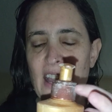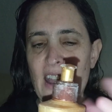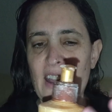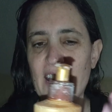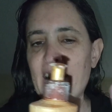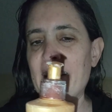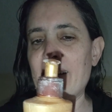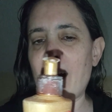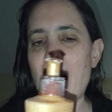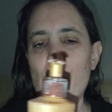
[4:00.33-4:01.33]

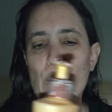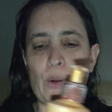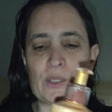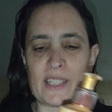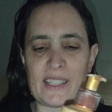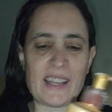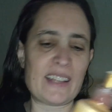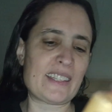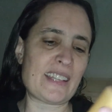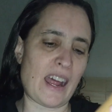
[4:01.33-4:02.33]
And how old is it?
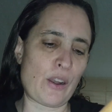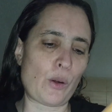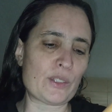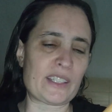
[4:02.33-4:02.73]
It's not old